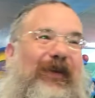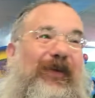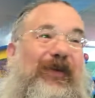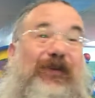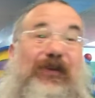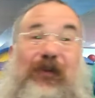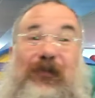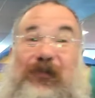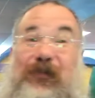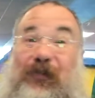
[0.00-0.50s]

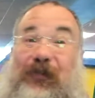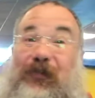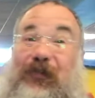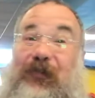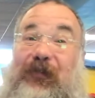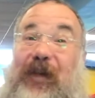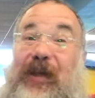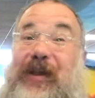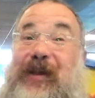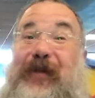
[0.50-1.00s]
because you're
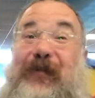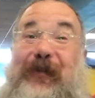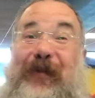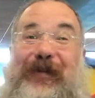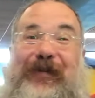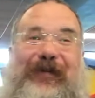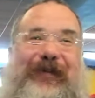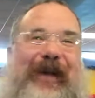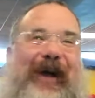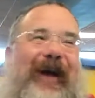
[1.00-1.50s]
sinning
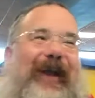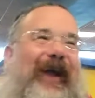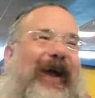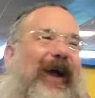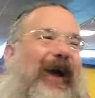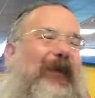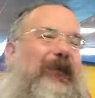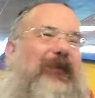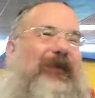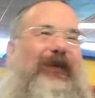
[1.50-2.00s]
when you're not
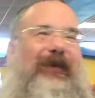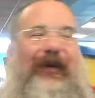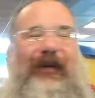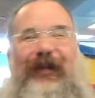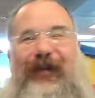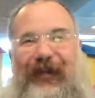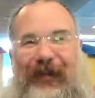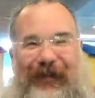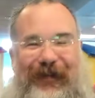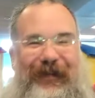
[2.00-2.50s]
happy.
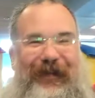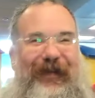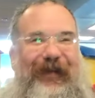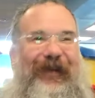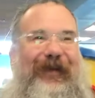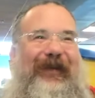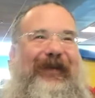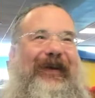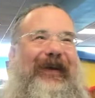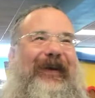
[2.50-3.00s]
Oh, no.
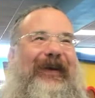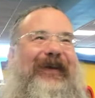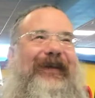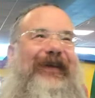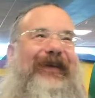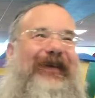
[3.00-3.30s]
Okay.